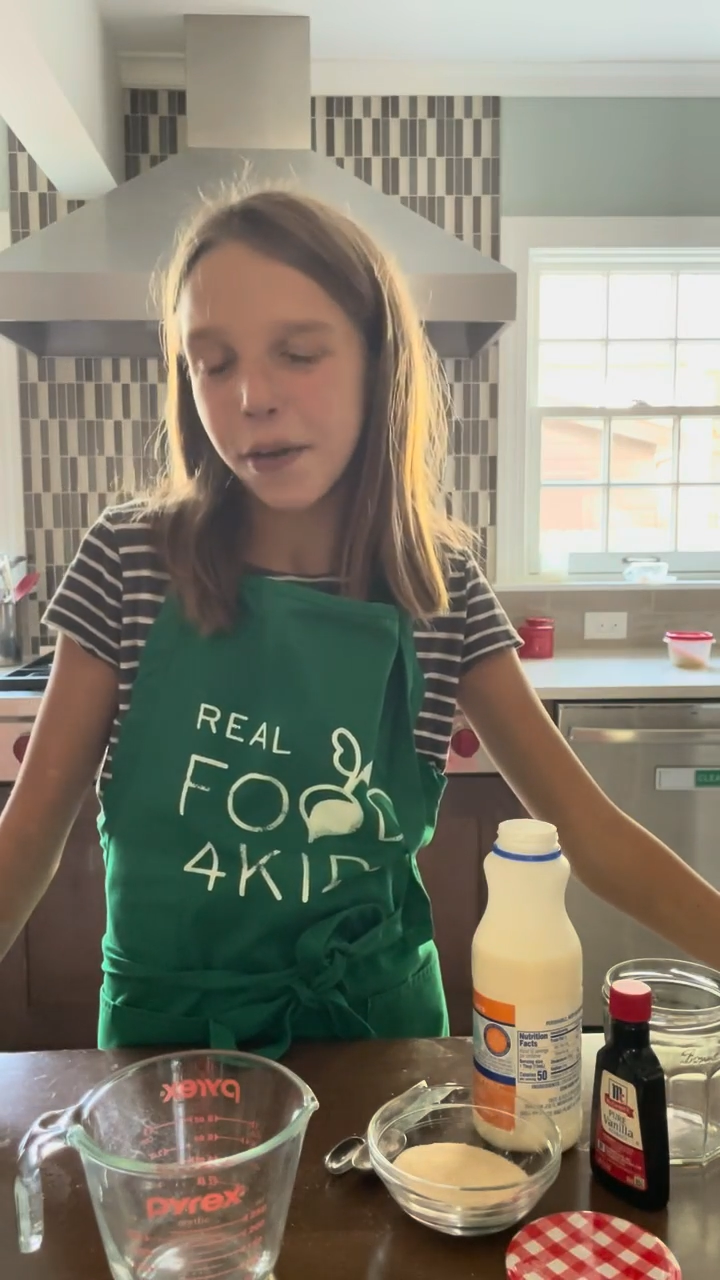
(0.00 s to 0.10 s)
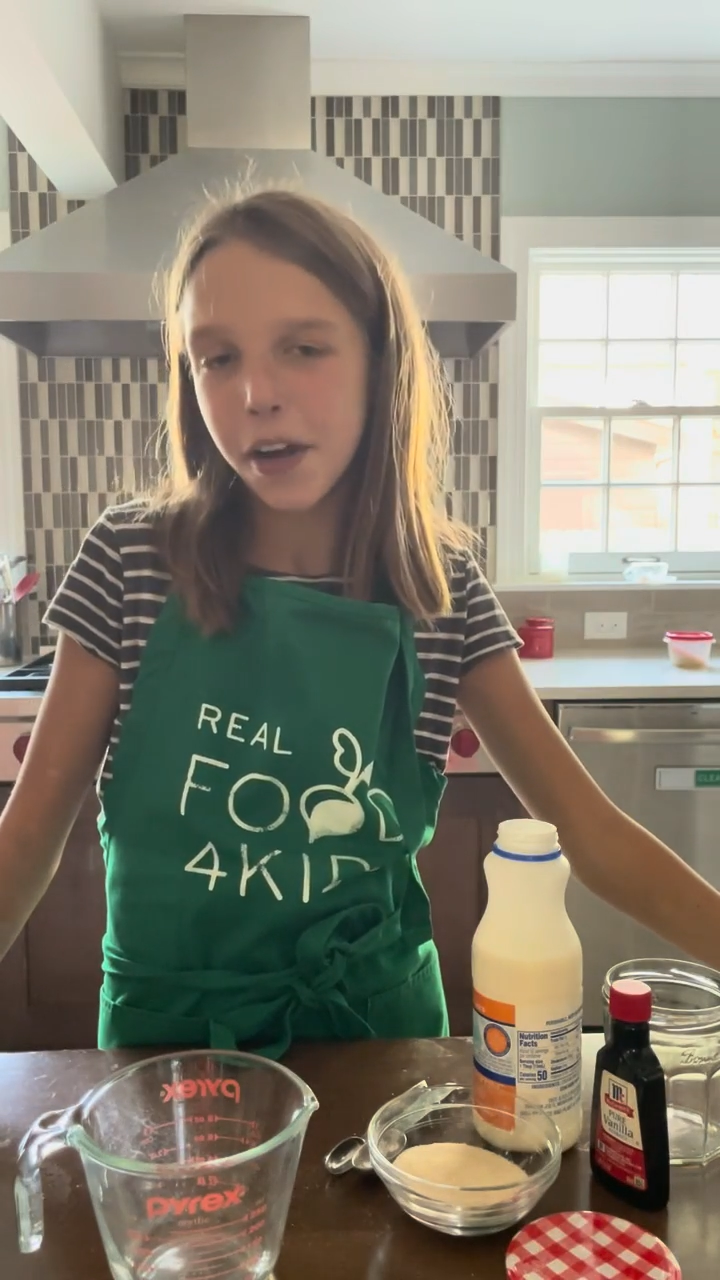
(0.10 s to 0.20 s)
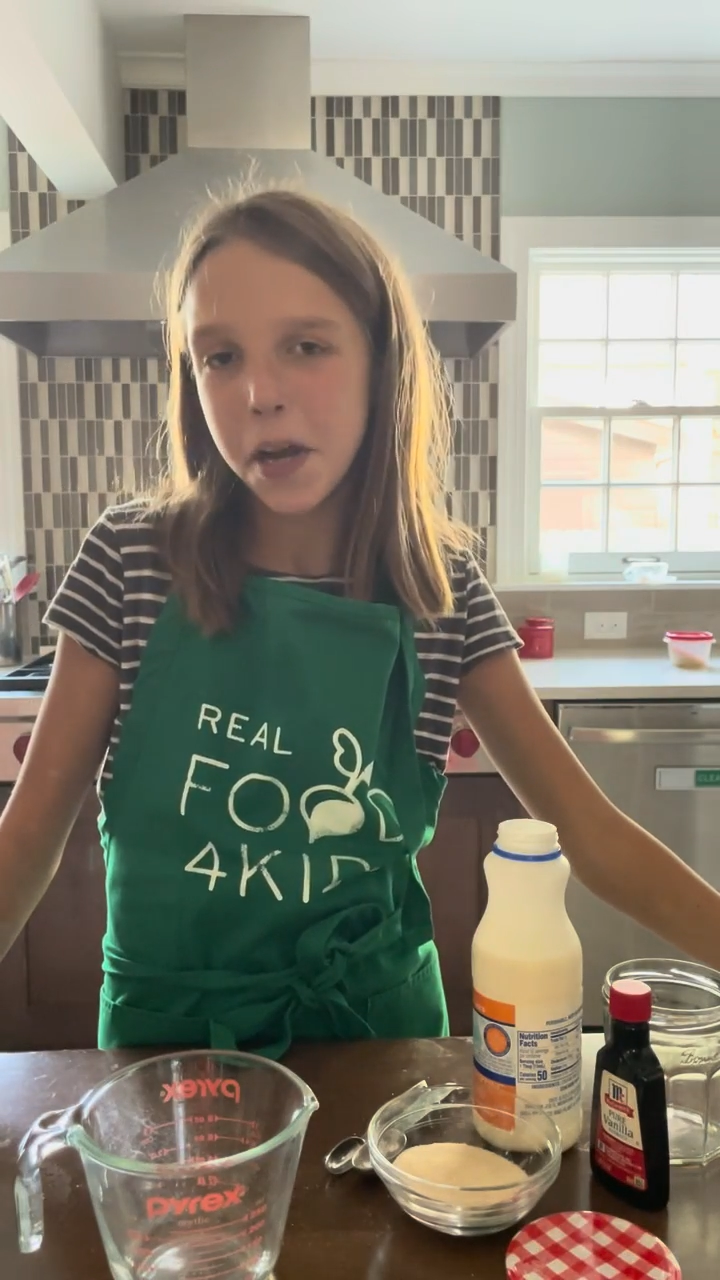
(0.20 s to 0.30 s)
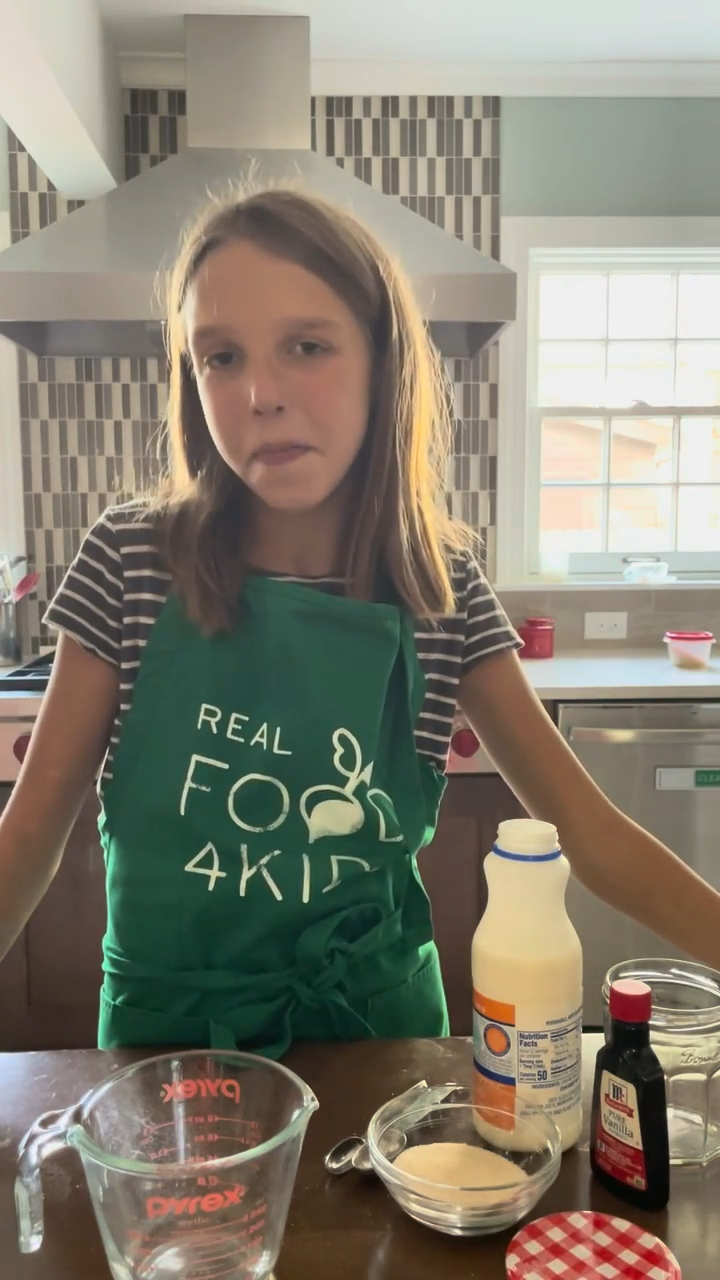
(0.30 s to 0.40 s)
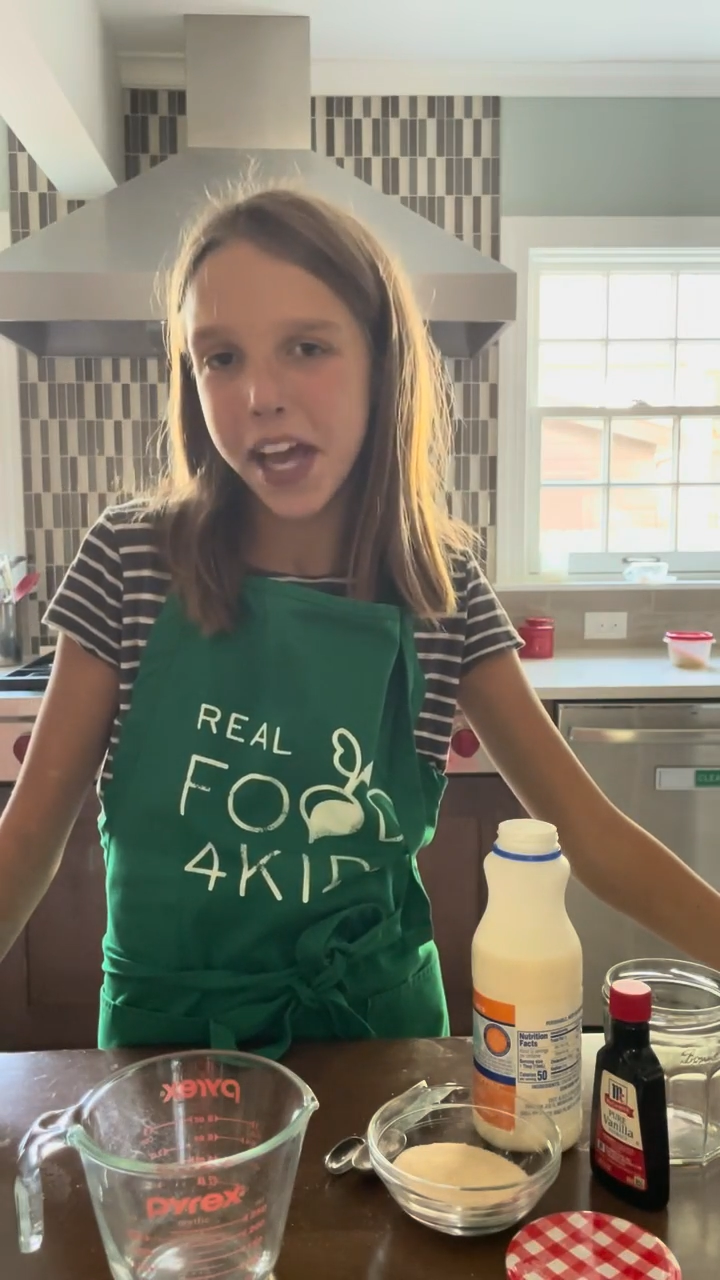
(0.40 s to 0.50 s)

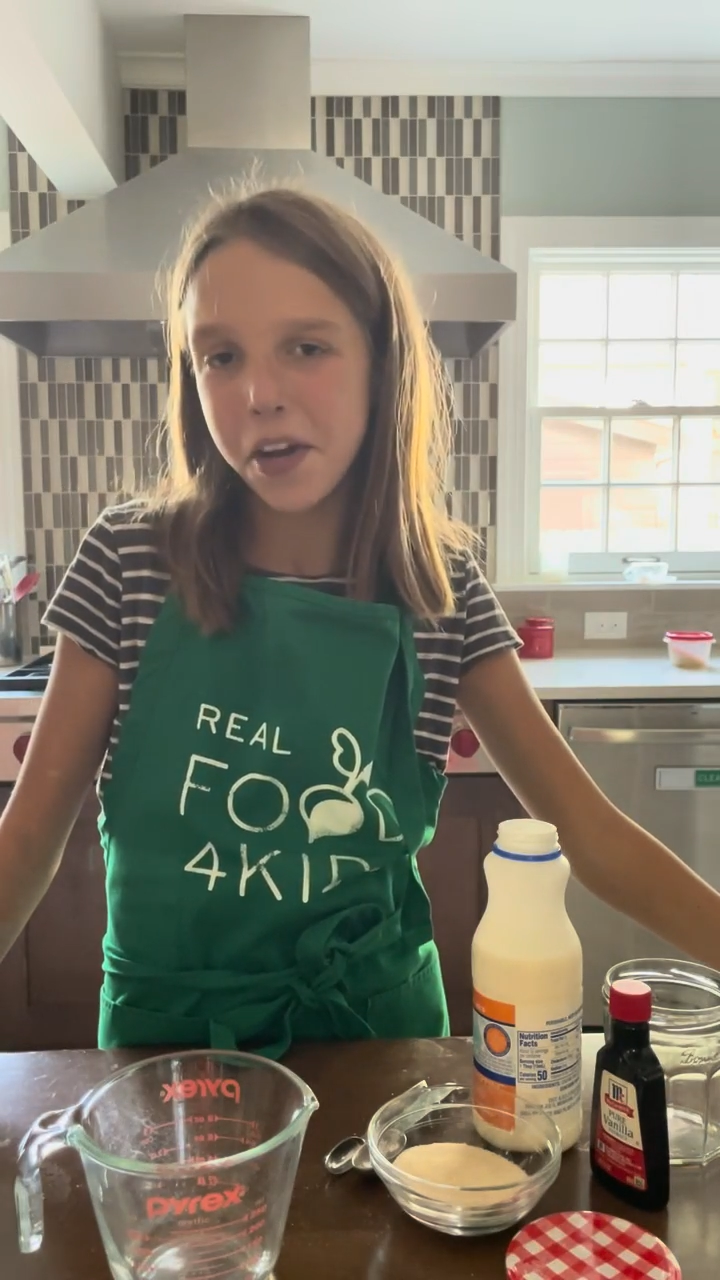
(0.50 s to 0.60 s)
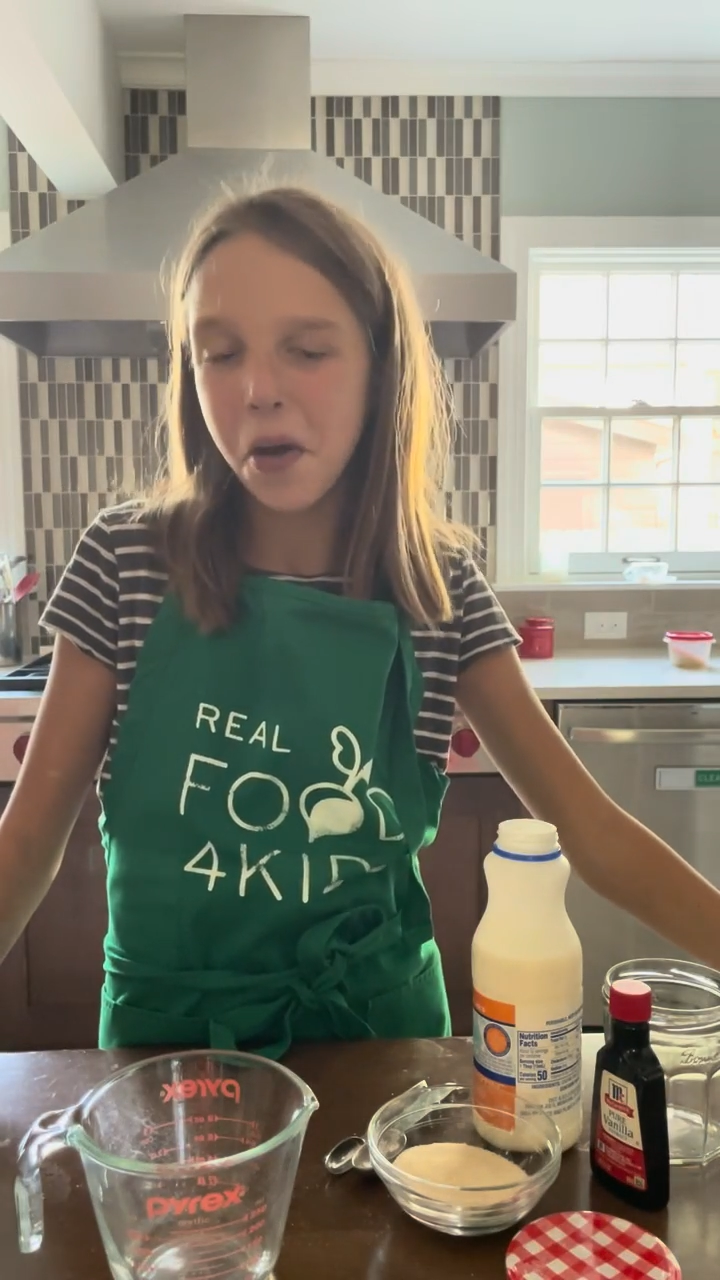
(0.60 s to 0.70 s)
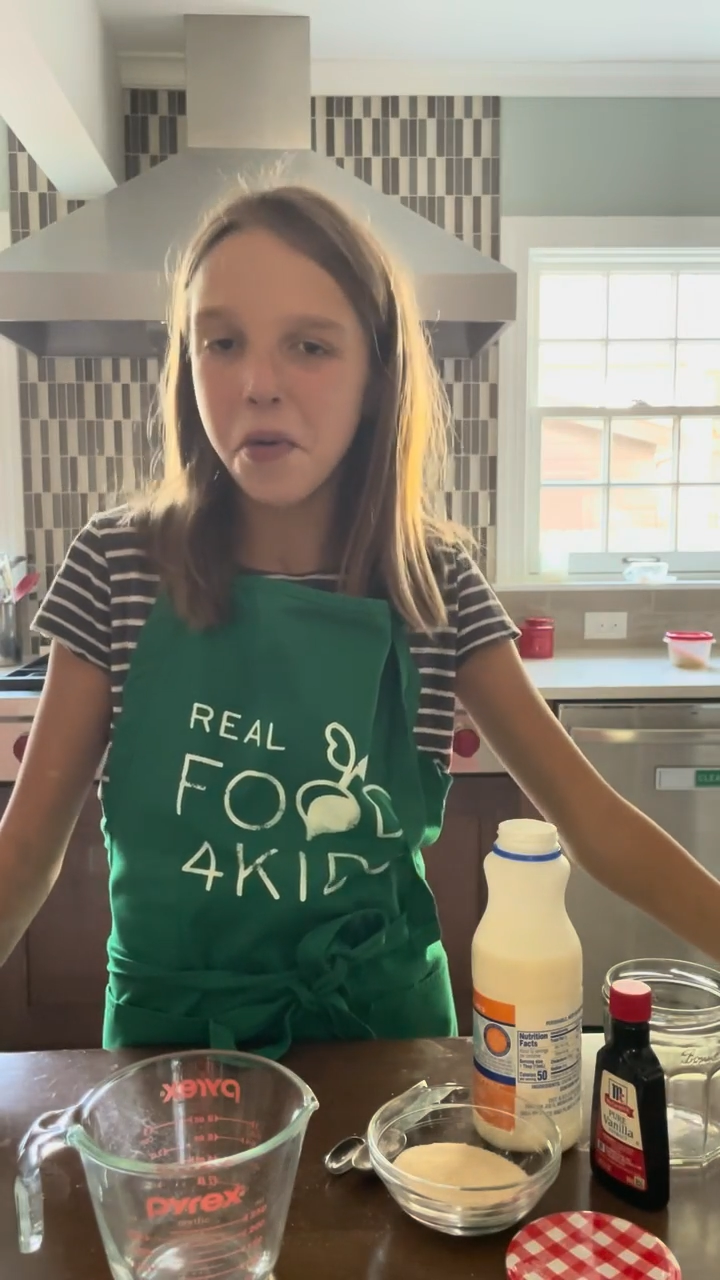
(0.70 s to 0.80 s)
going to make